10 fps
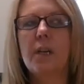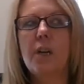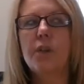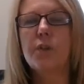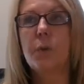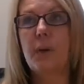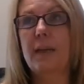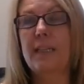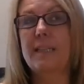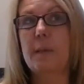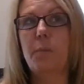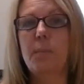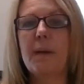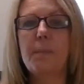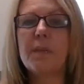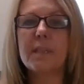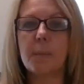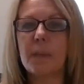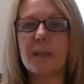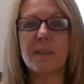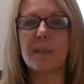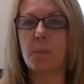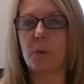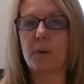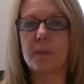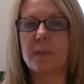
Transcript: So an example might be something as simple as